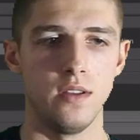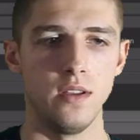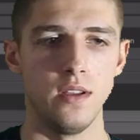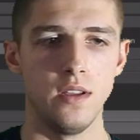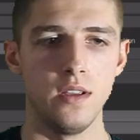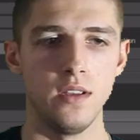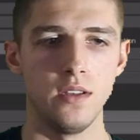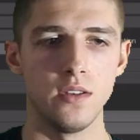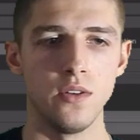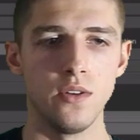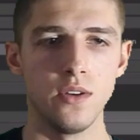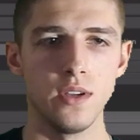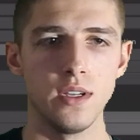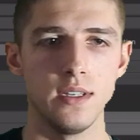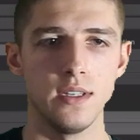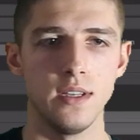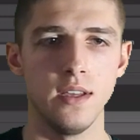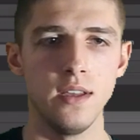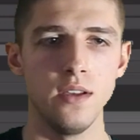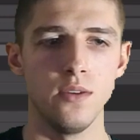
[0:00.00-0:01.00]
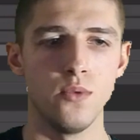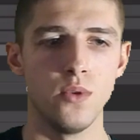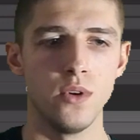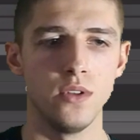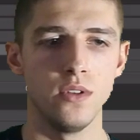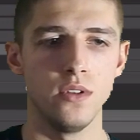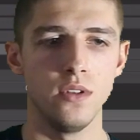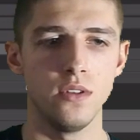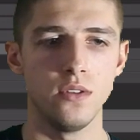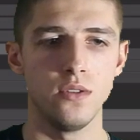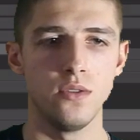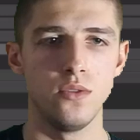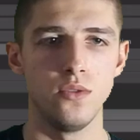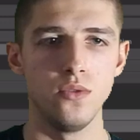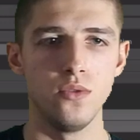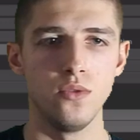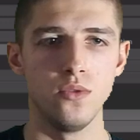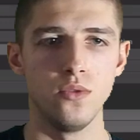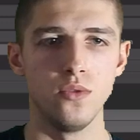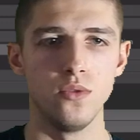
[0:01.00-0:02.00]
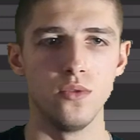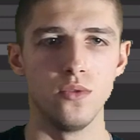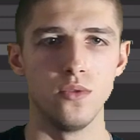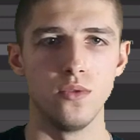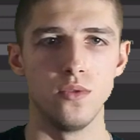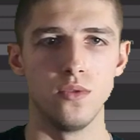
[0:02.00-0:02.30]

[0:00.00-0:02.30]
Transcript: As long as I want it to